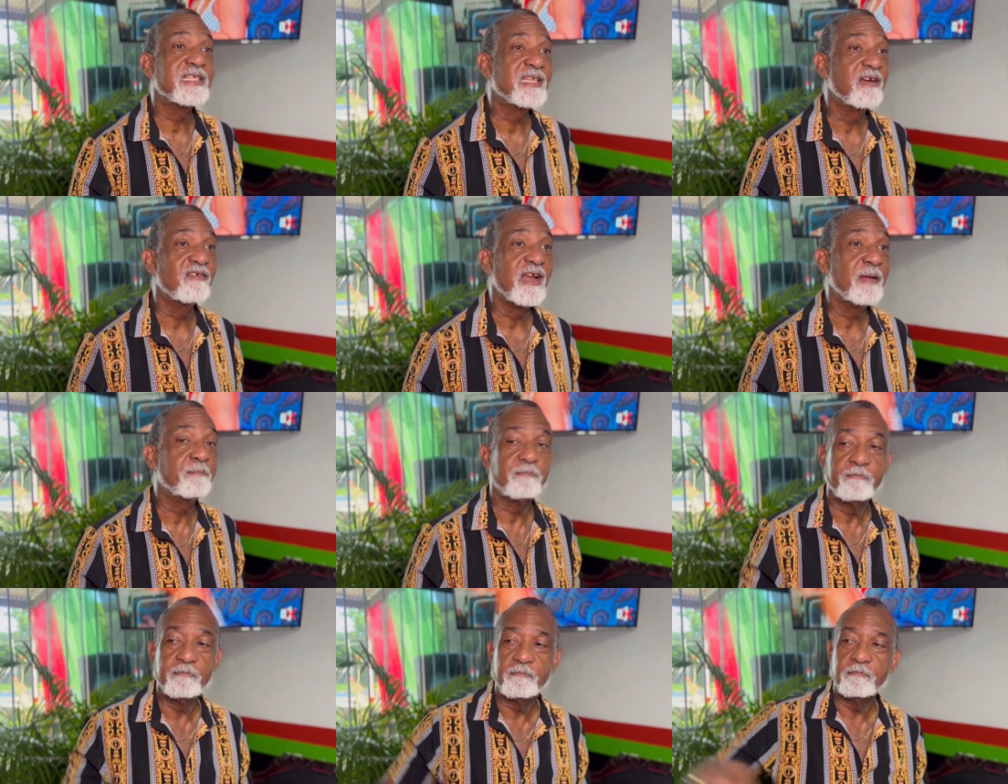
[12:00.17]
a wrap,
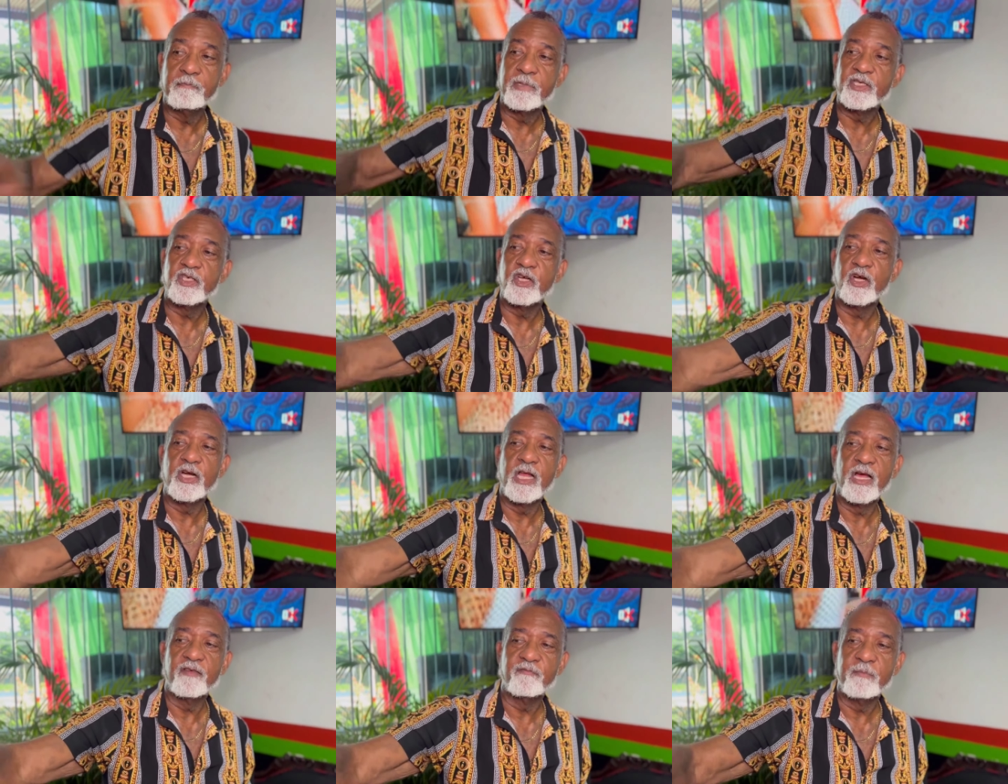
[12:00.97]
I turned
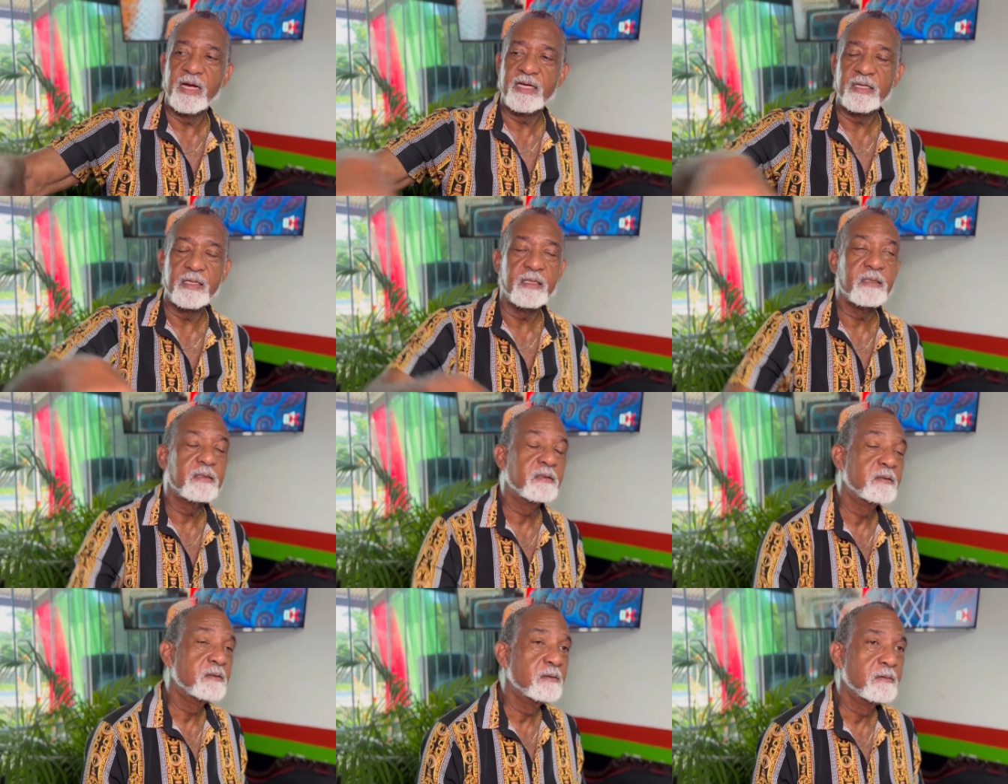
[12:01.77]
off Martin.
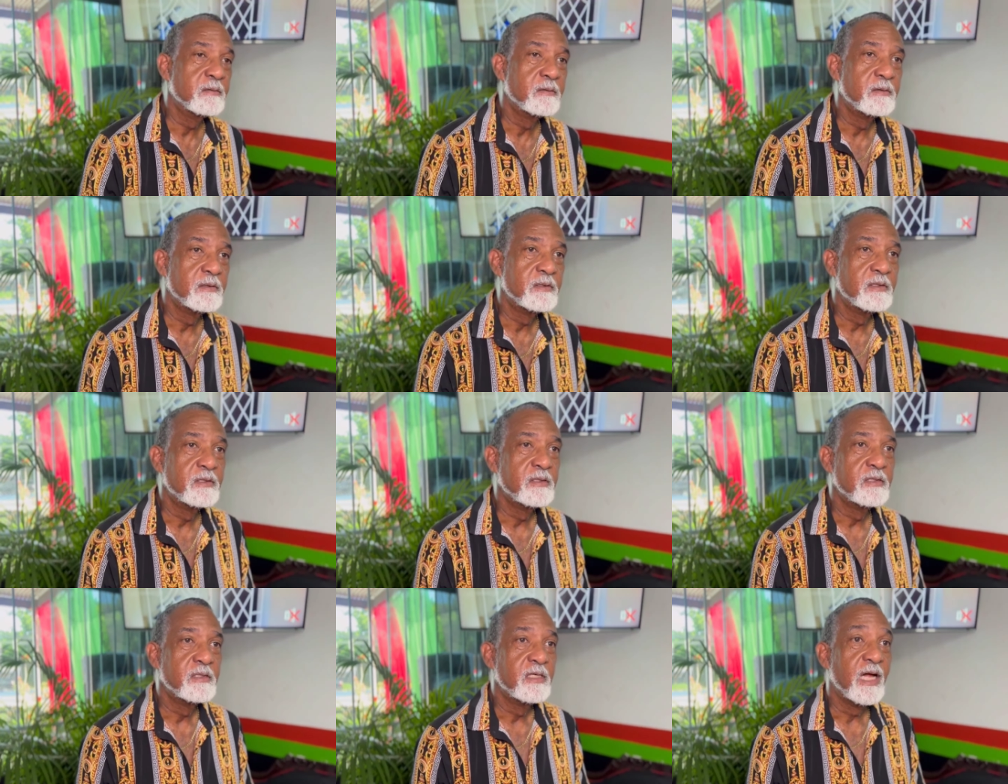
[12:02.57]

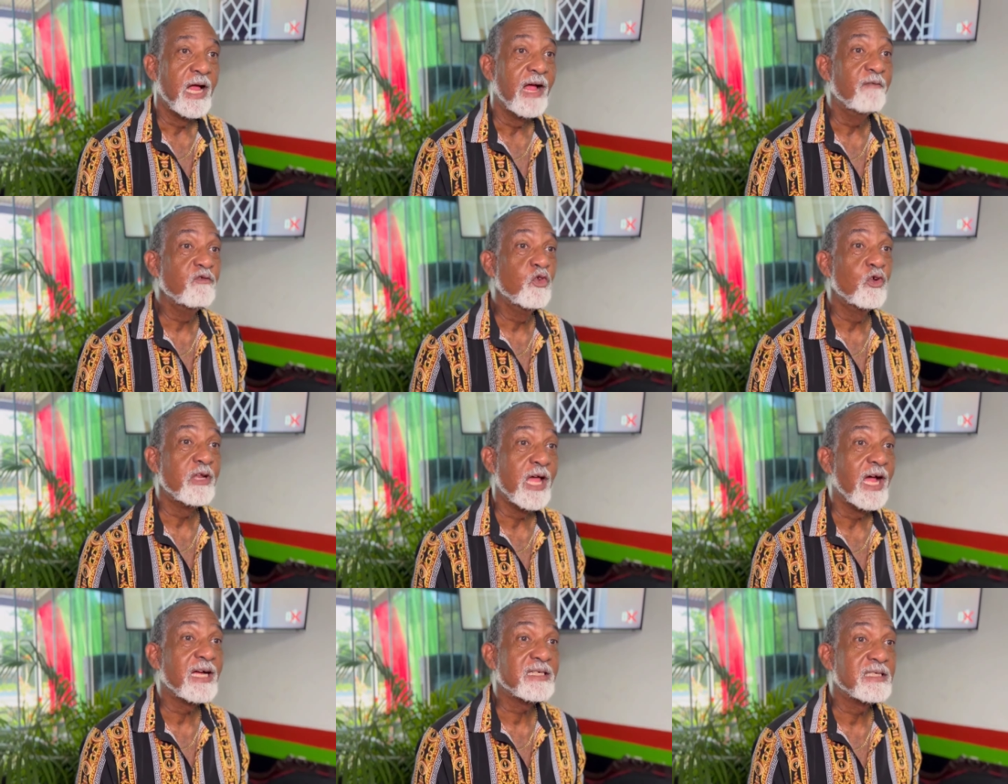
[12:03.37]
I've known
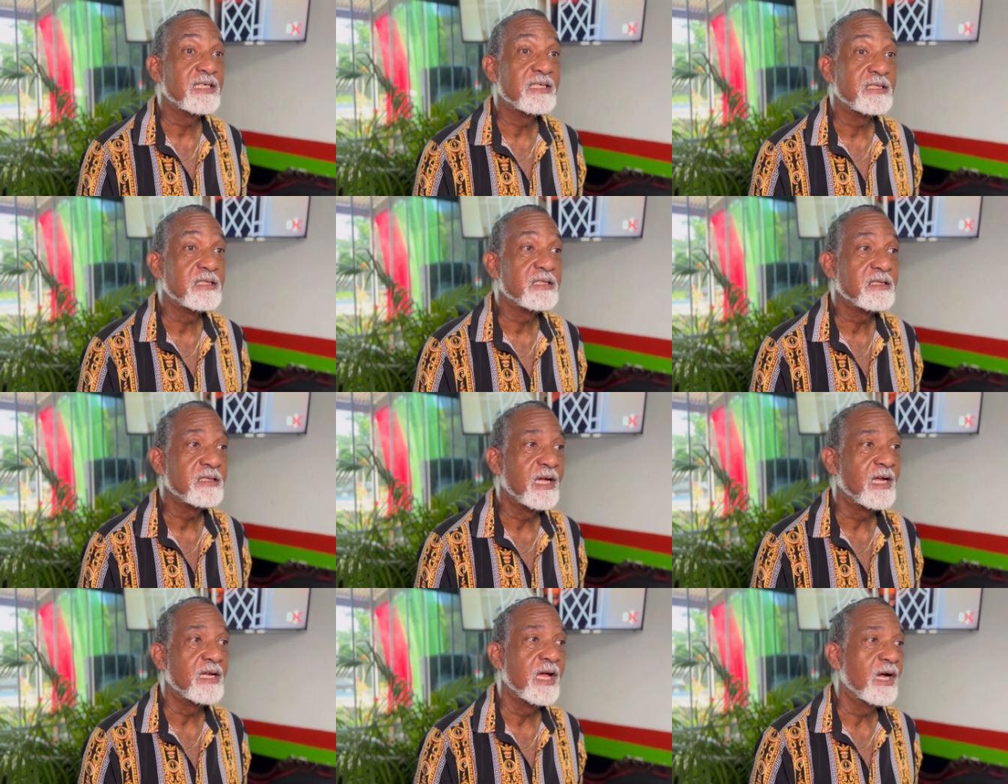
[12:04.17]
actors,
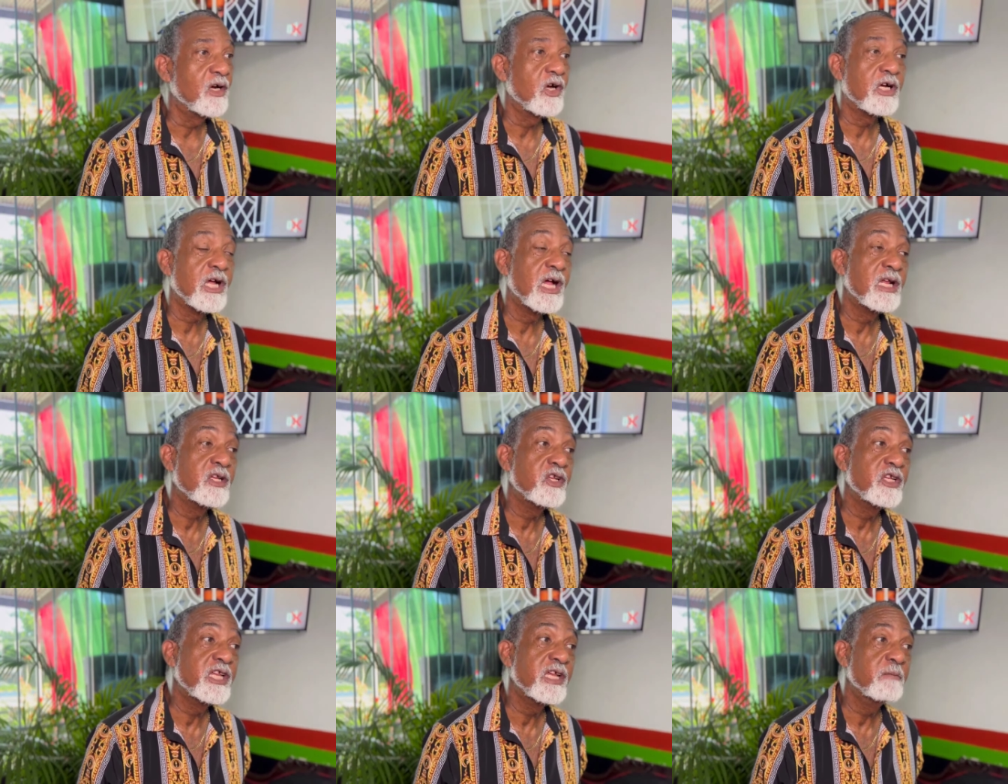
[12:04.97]
and I'll call the
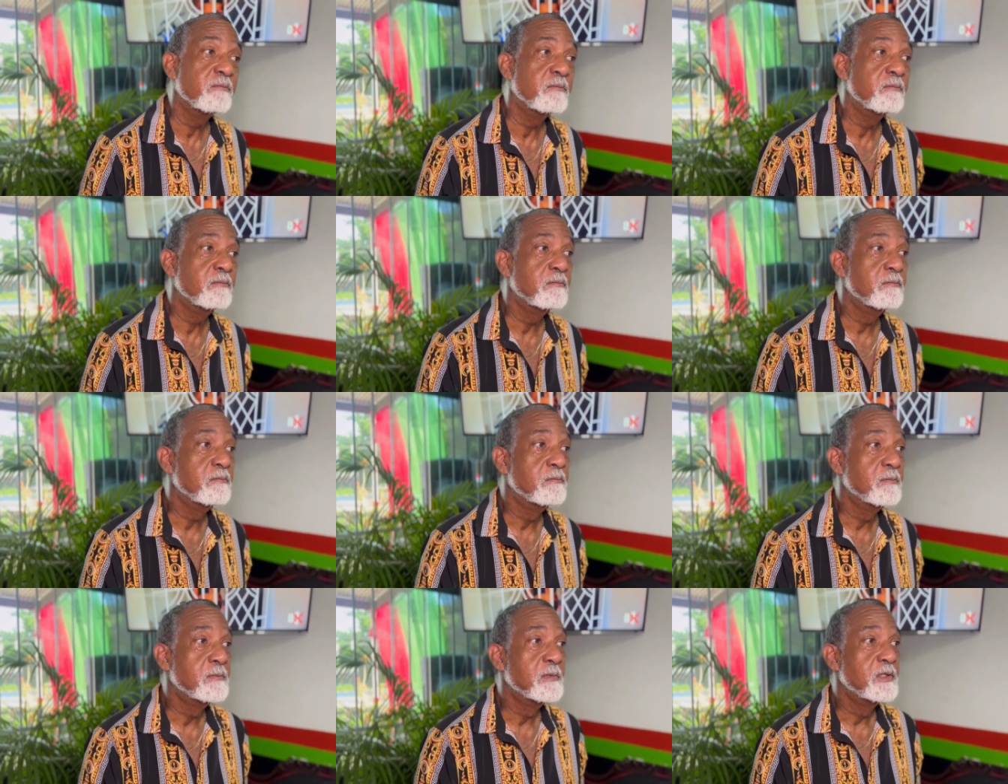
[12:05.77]
name,
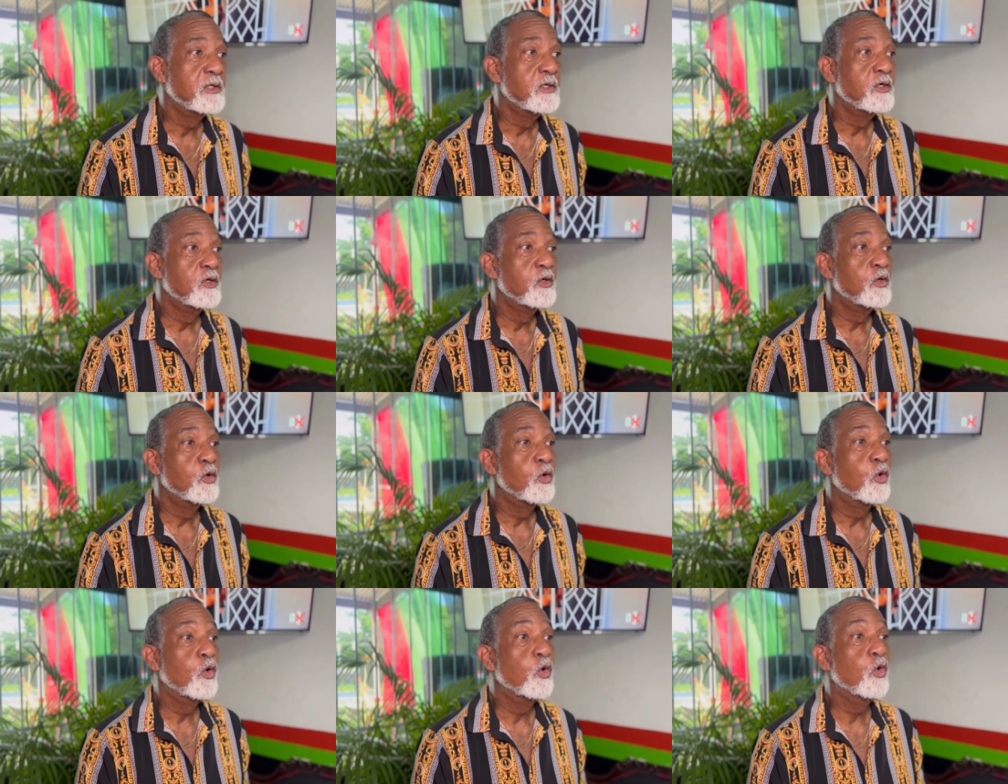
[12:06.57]

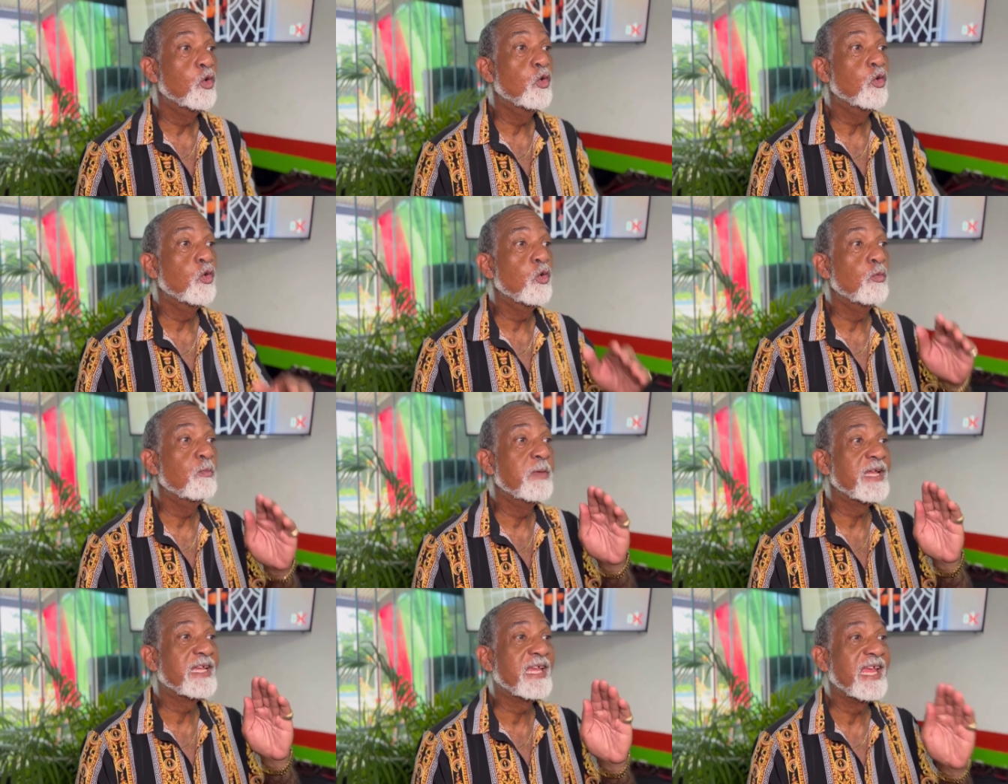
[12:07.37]
who
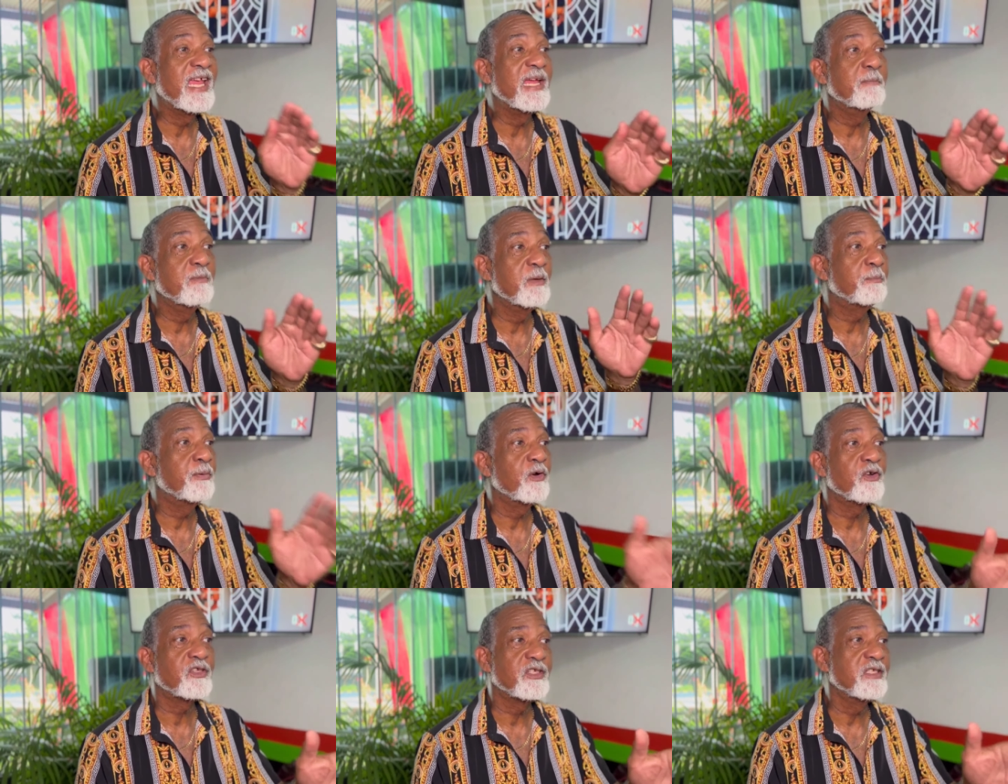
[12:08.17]
became the
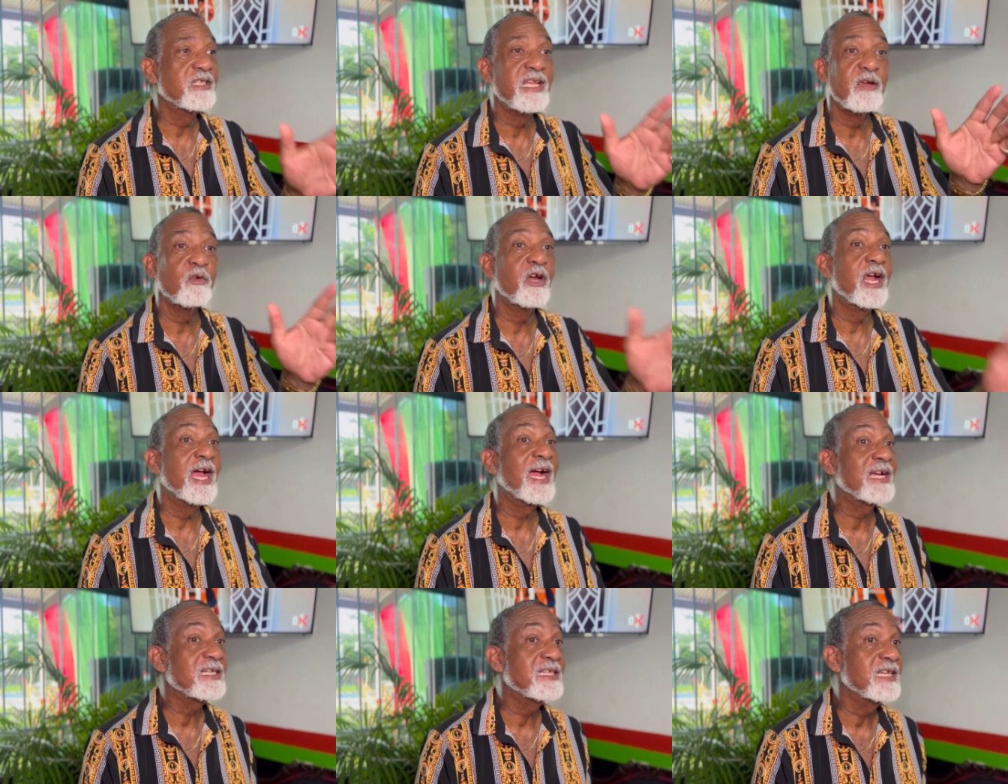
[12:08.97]
person they were
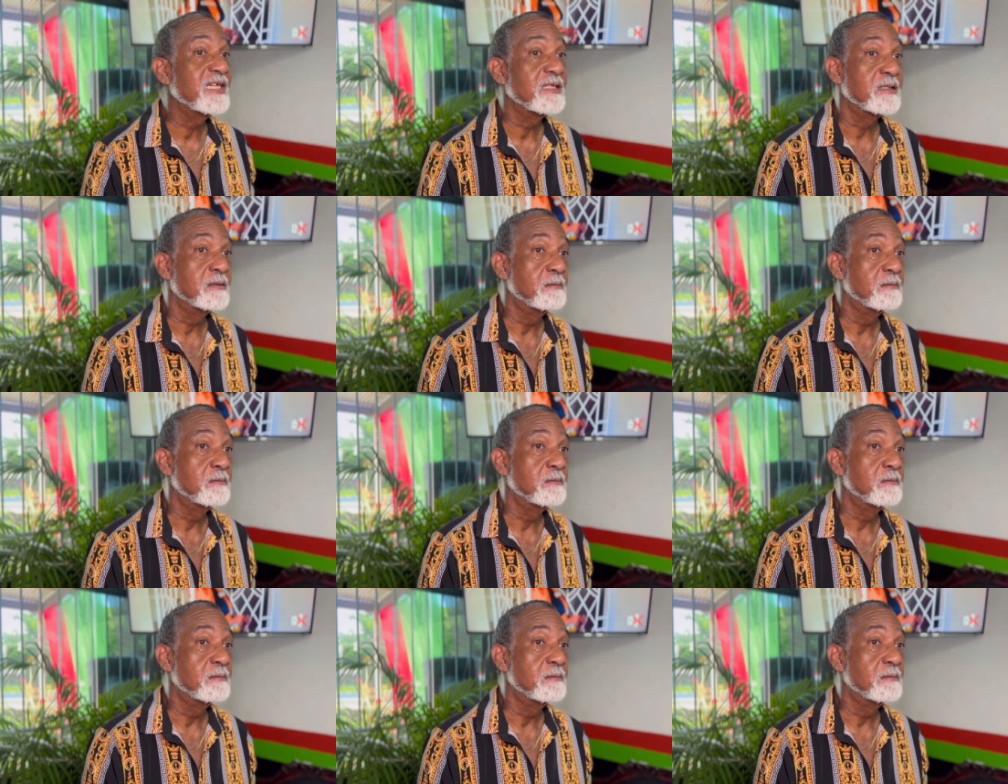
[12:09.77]
acting.